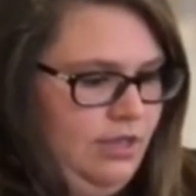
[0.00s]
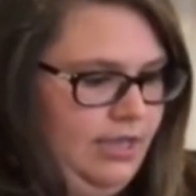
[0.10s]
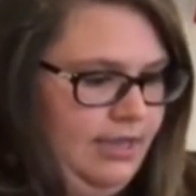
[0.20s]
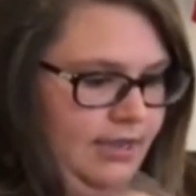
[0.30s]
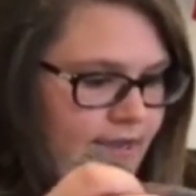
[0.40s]

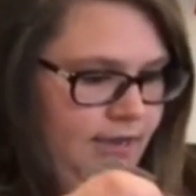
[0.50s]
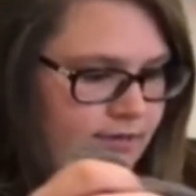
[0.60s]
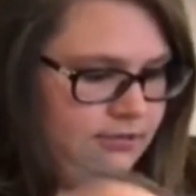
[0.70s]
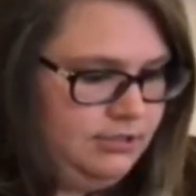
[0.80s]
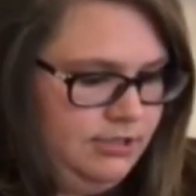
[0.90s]

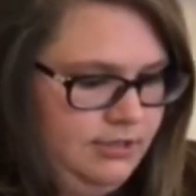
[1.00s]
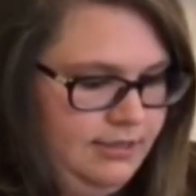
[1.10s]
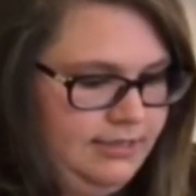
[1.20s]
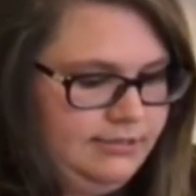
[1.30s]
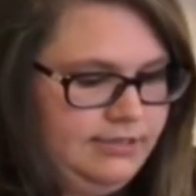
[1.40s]
And
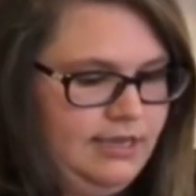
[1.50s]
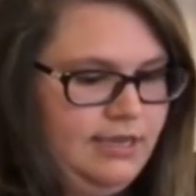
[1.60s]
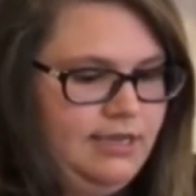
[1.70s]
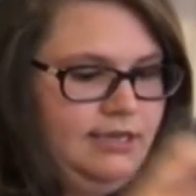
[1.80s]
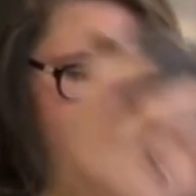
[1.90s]
this
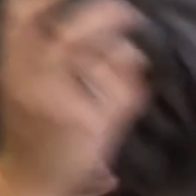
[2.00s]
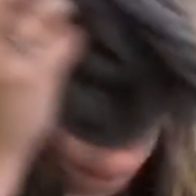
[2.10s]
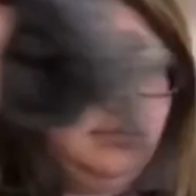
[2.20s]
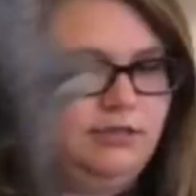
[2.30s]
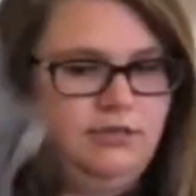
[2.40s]

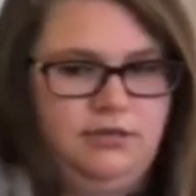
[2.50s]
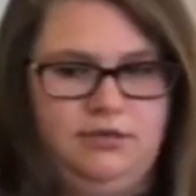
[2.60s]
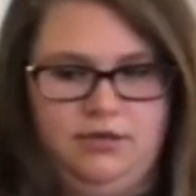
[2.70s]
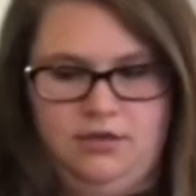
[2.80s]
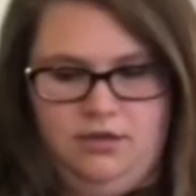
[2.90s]
is
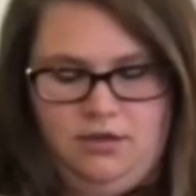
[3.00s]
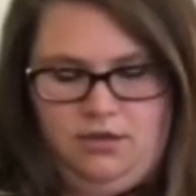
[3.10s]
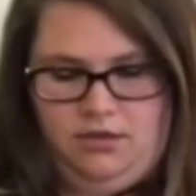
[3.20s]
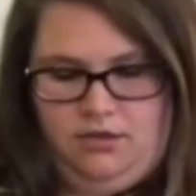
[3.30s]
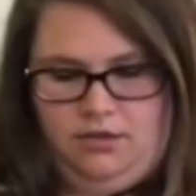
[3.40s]

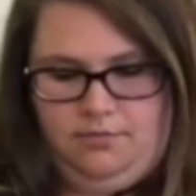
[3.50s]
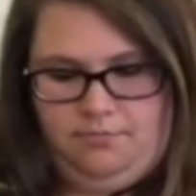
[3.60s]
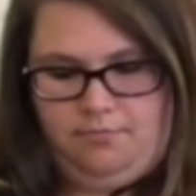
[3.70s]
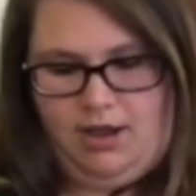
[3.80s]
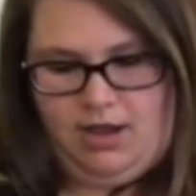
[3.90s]

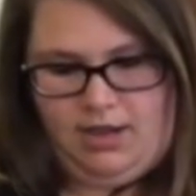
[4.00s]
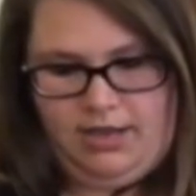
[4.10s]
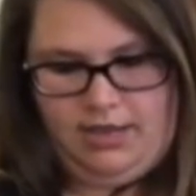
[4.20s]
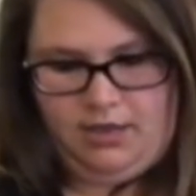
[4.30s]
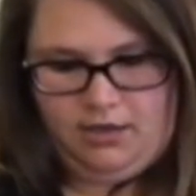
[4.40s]

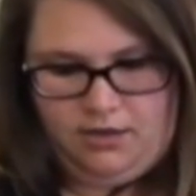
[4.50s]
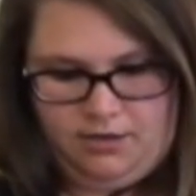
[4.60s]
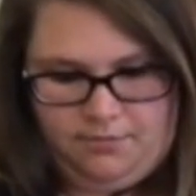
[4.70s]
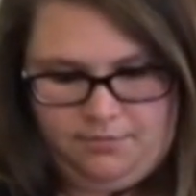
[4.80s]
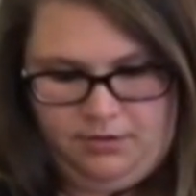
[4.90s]
my,
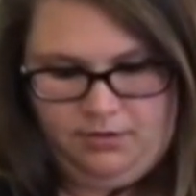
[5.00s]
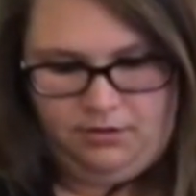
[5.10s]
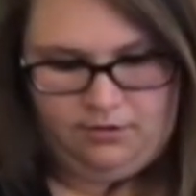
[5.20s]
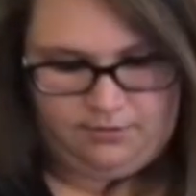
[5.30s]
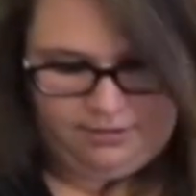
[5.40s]
oh,
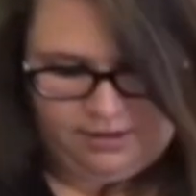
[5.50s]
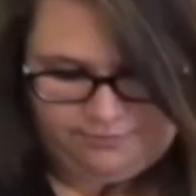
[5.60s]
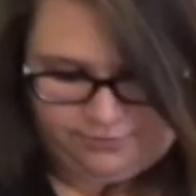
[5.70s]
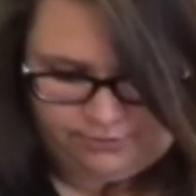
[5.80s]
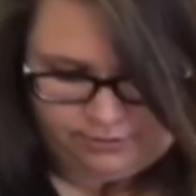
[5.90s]
I'm a
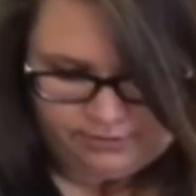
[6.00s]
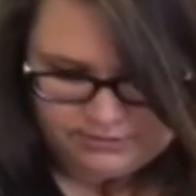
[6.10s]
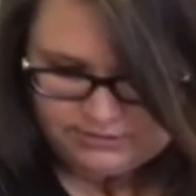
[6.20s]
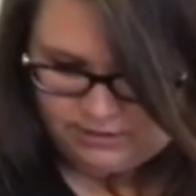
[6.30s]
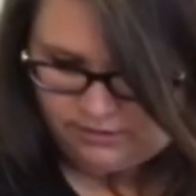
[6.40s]
lot further on
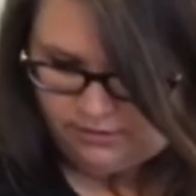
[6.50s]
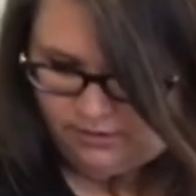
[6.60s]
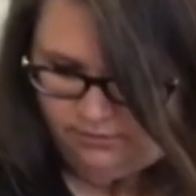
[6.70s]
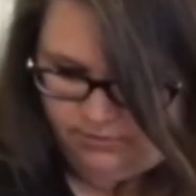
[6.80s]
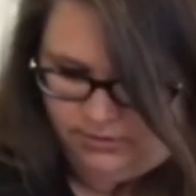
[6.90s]
this than I
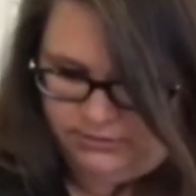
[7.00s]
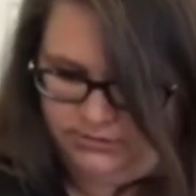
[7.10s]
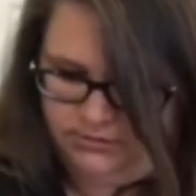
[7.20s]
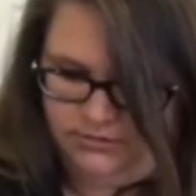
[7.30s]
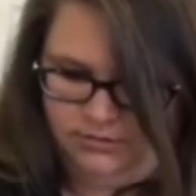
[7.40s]
thought I
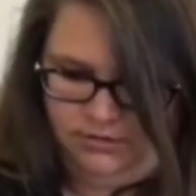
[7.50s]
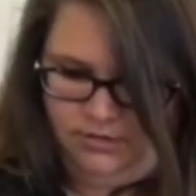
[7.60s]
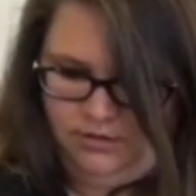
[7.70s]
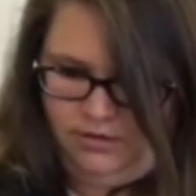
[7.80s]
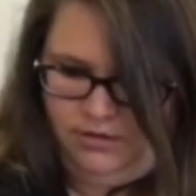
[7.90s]
was.
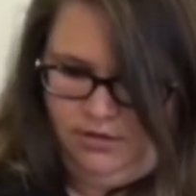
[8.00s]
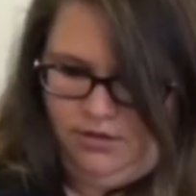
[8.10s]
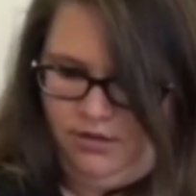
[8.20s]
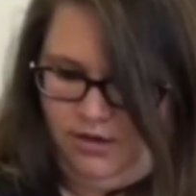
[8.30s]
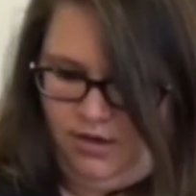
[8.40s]

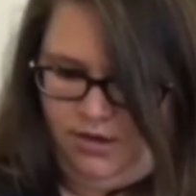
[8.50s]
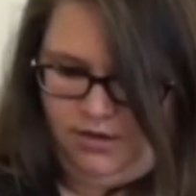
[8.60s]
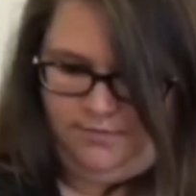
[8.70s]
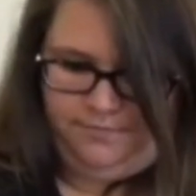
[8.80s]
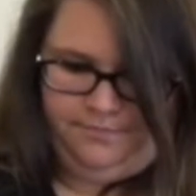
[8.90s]

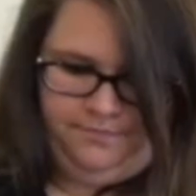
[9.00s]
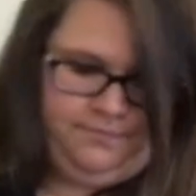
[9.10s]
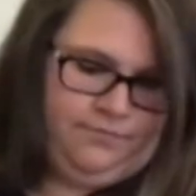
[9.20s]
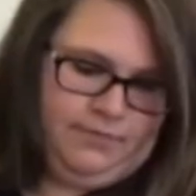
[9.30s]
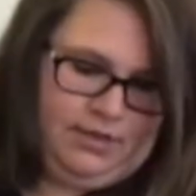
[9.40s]

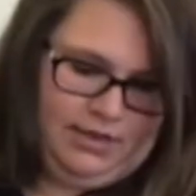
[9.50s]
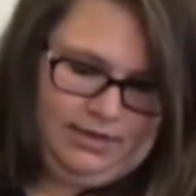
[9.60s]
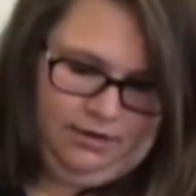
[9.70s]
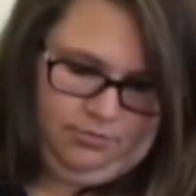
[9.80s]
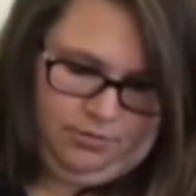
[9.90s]
I
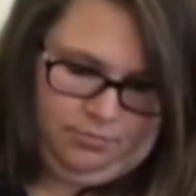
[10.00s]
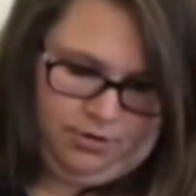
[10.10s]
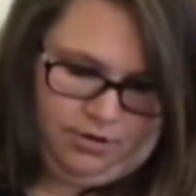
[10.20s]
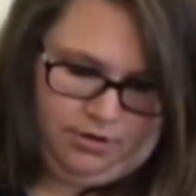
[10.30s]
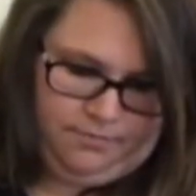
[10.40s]
can't
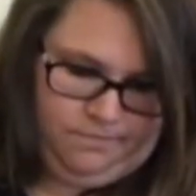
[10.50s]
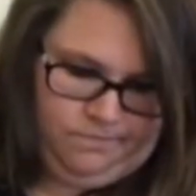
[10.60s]
remember